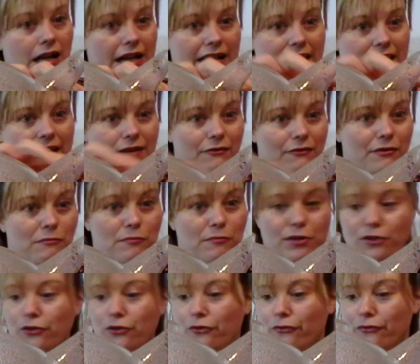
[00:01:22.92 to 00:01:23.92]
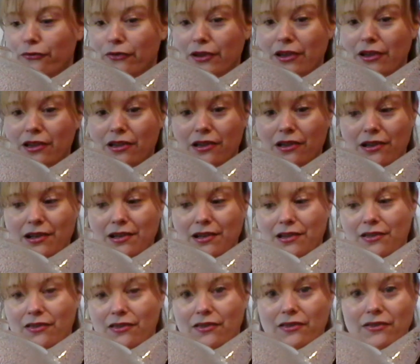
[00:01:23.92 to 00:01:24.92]
I remove
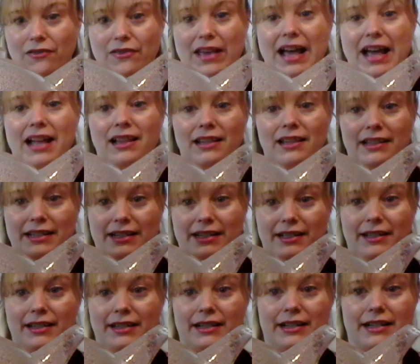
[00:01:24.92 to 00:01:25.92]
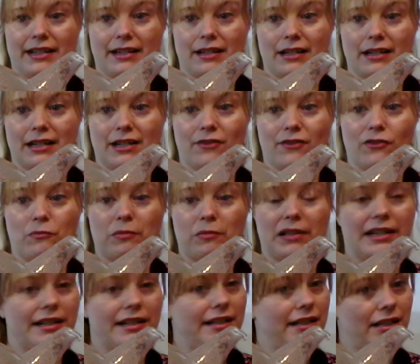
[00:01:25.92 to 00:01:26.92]
that lid and
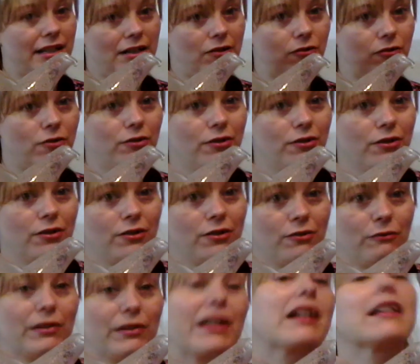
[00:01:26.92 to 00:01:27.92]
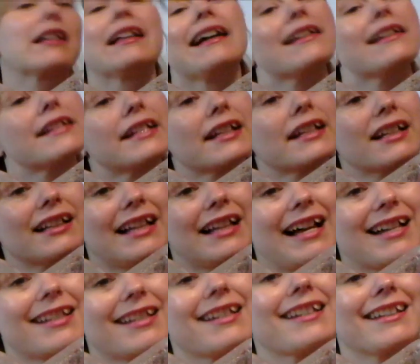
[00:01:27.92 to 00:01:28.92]
replace it with a classic
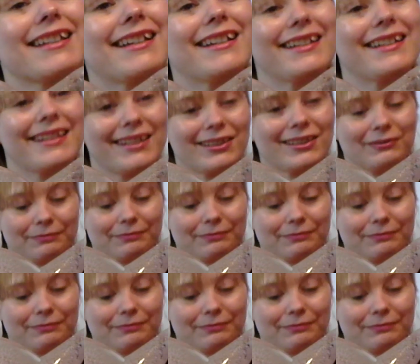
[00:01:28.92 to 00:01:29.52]
glass lid.